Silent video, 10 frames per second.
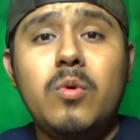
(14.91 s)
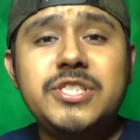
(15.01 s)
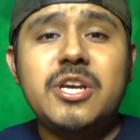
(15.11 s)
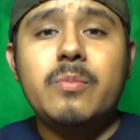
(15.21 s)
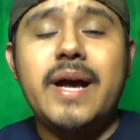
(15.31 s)

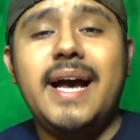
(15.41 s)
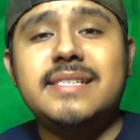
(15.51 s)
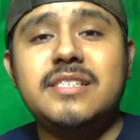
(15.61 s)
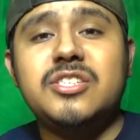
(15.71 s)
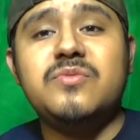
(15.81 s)
What's up,
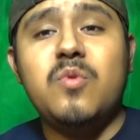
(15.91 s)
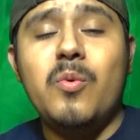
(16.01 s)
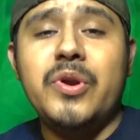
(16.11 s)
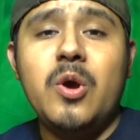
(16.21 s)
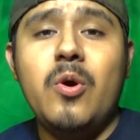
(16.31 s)
guys? This is
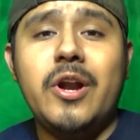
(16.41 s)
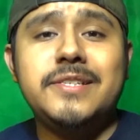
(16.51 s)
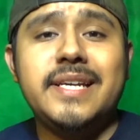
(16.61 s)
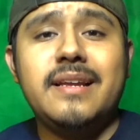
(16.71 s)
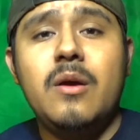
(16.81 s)
410 Water
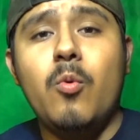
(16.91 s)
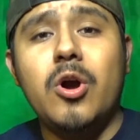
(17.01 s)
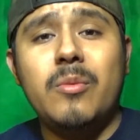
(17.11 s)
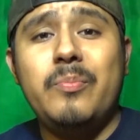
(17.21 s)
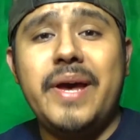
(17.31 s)
Tech.
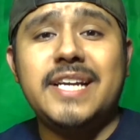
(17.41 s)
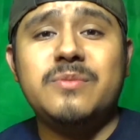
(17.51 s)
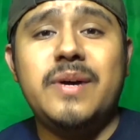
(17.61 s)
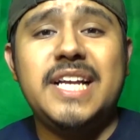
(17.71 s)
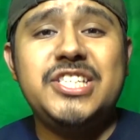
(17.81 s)
Welcome back
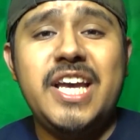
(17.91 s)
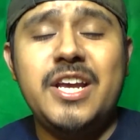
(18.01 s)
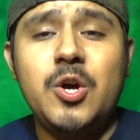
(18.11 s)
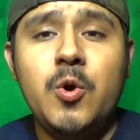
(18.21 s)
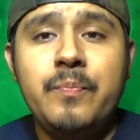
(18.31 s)
to my
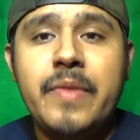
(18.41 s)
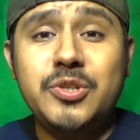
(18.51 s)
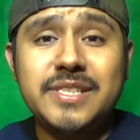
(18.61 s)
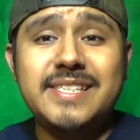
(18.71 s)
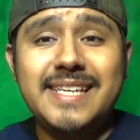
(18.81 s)
channel. You
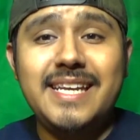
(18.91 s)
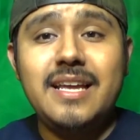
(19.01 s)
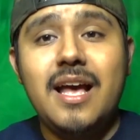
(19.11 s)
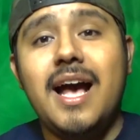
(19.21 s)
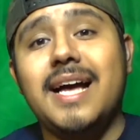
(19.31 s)
can see,
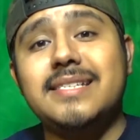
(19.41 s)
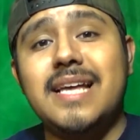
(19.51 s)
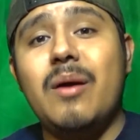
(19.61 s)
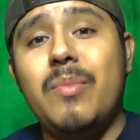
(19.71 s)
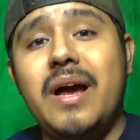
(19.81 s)
I
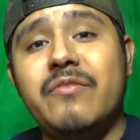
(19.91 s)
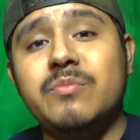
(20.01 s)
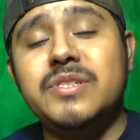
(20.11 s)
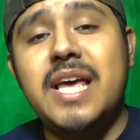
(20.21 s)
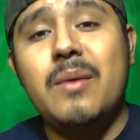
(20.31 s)
stopped buying
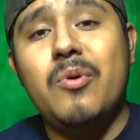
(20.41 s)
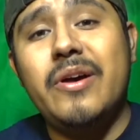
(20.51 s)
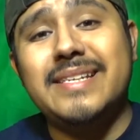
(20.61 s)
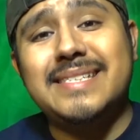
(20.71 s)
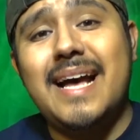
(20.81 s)
from
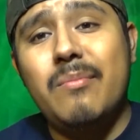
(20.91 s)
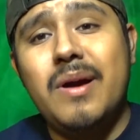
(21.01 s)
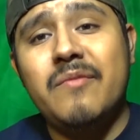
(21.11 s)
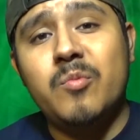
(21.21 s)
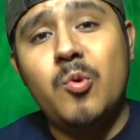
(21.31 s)
Snap-on, I stopped
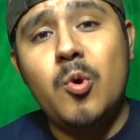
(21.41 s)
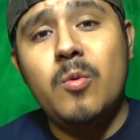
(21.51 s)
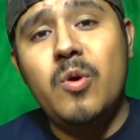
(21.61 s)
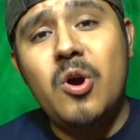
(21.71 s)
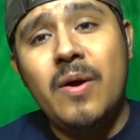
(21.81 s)
buying from
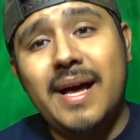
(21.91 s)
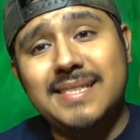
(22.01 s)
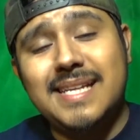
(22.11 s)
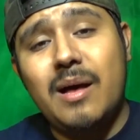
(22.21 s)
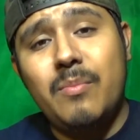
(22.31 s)
Cornwall, I
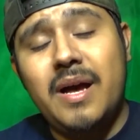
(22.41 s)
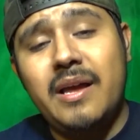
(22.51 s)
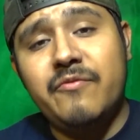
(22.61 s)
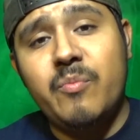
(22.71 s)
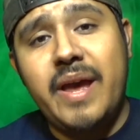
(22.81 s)
stopped
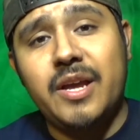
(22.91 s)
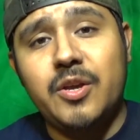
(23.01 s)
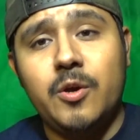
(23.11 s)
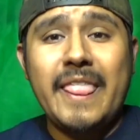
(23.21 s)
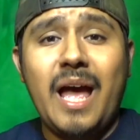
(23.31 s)
buying from Matco.